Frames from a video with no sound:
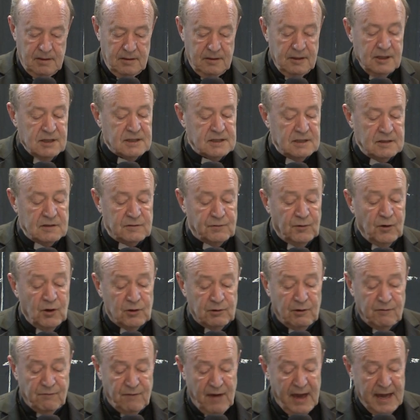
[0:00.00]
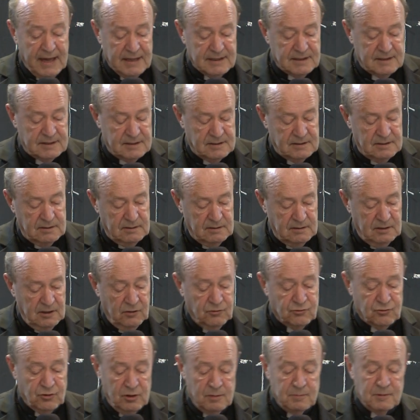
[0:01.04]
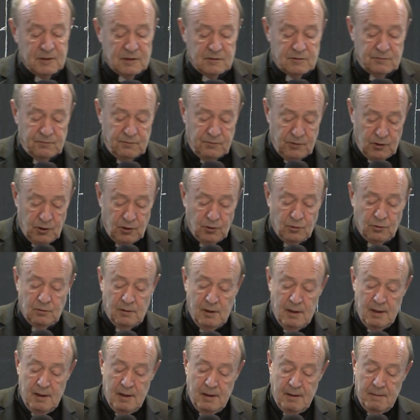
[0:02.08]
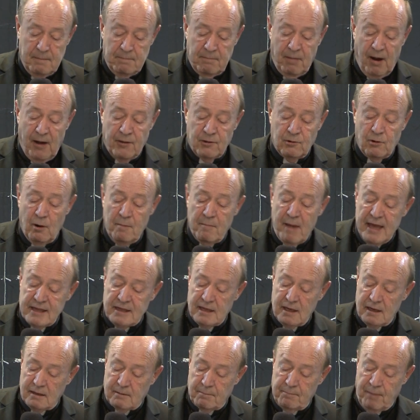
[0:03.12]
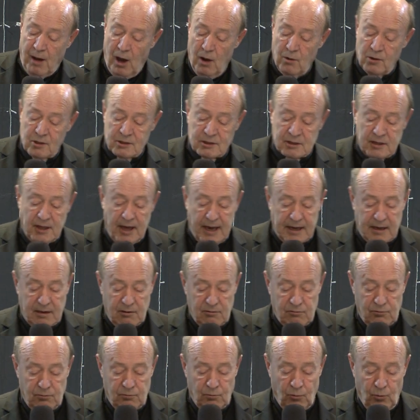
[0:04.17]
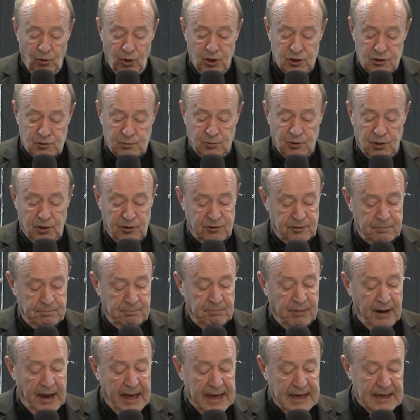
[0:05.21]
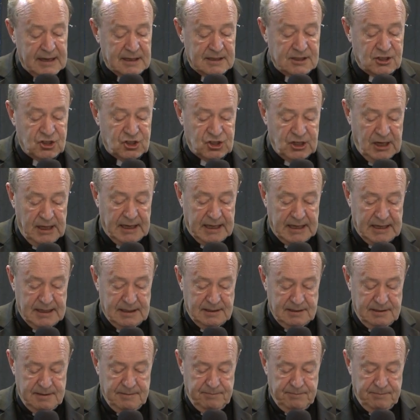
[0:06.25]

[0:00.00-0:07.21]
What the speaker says: This is further advanced, in Truman's view, by the Romantic poets like Wordsworth, Blake, and Shelley.